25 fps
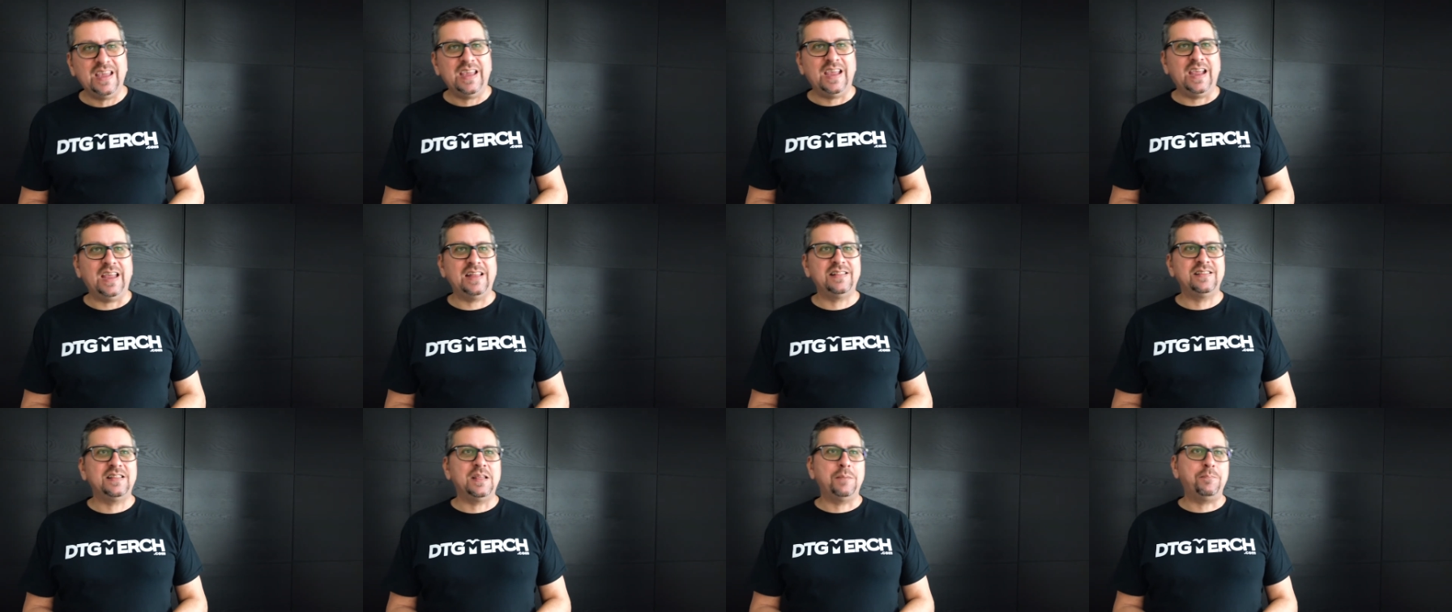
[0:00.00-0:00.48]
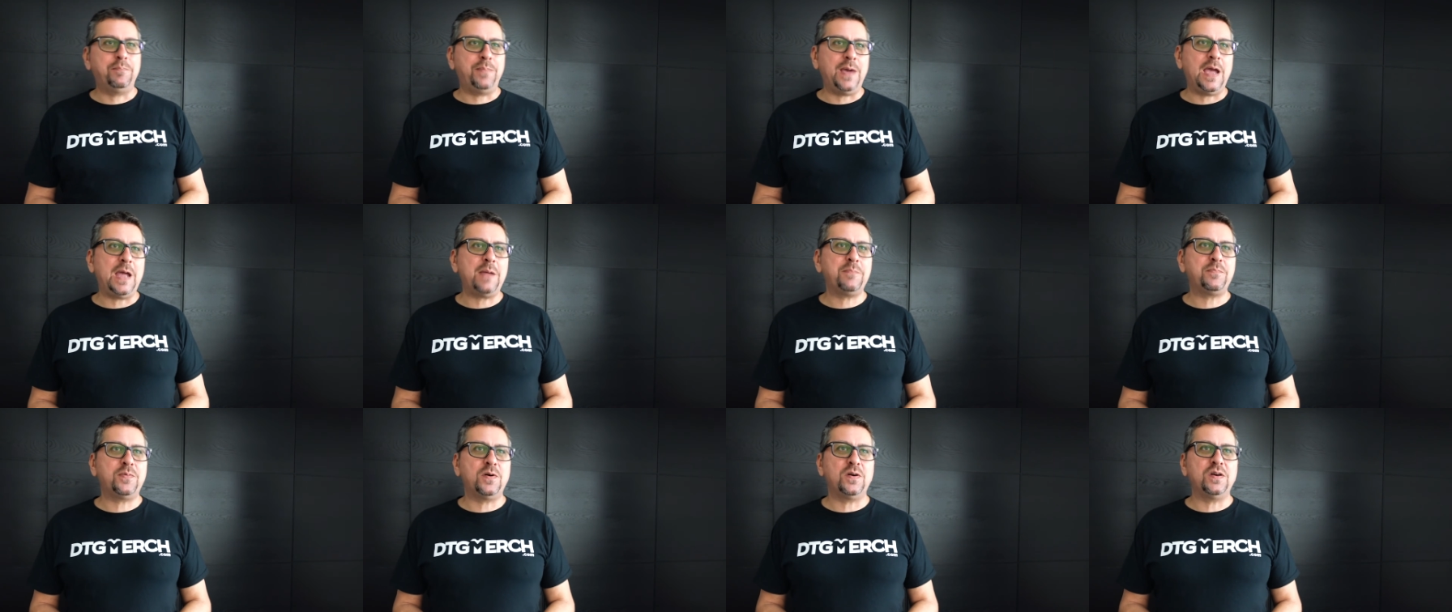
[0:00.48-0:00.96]
and the
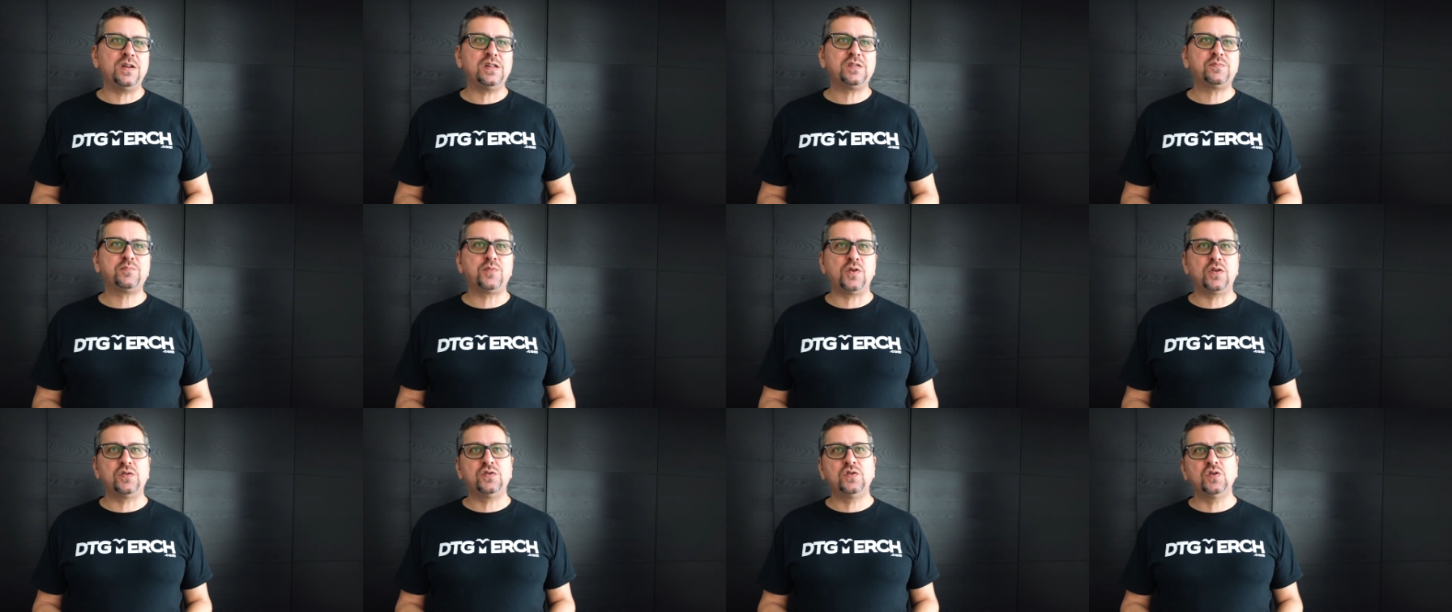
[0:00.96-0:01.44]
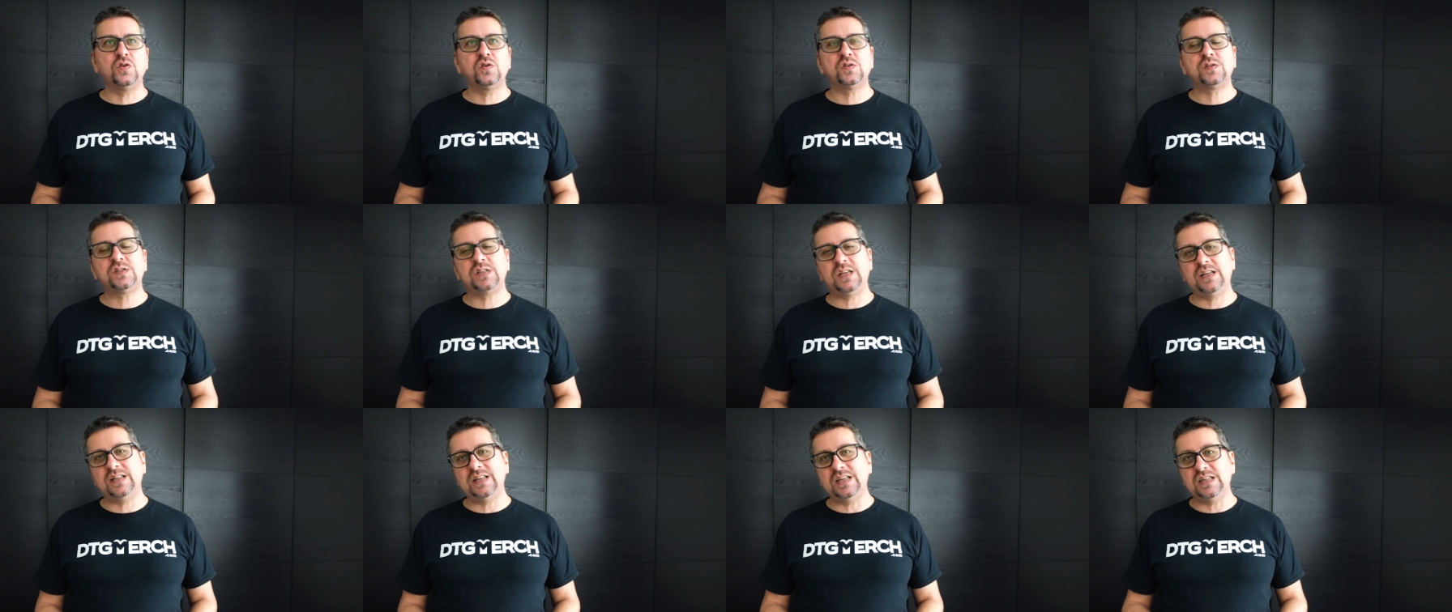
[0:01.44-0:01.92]
paper is
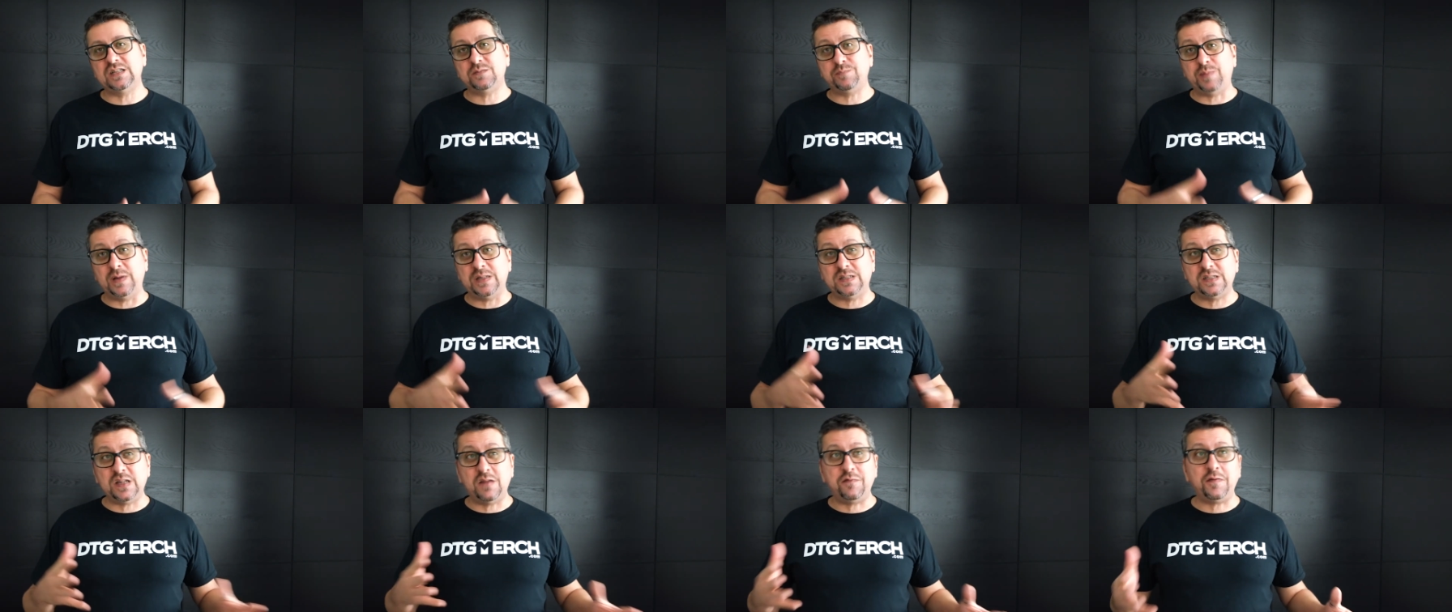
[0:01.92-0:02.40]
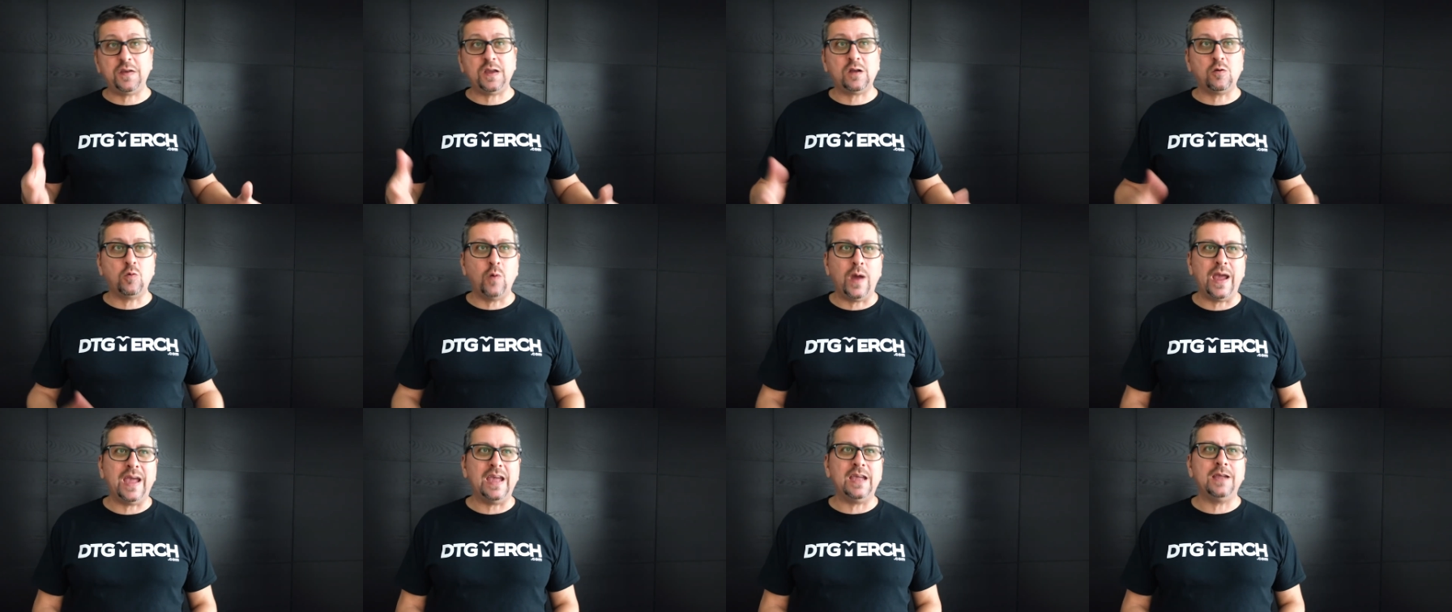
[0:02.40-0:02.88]
produced in a specific
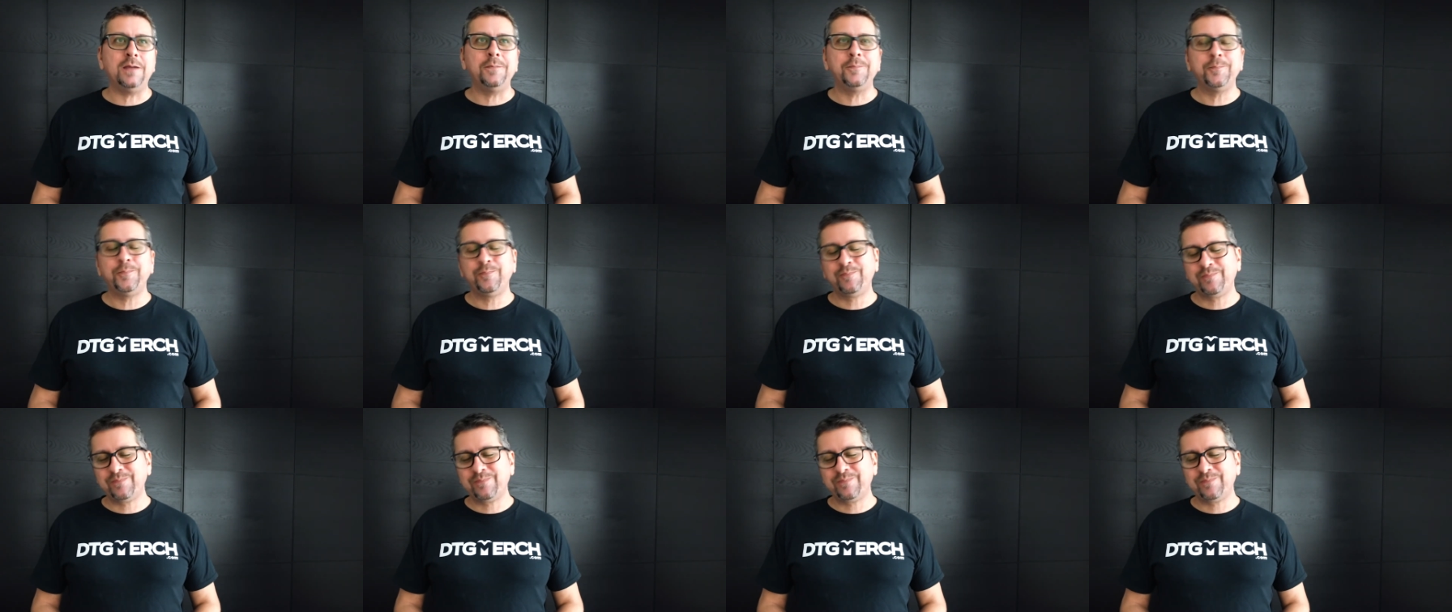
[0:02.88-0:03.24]
way,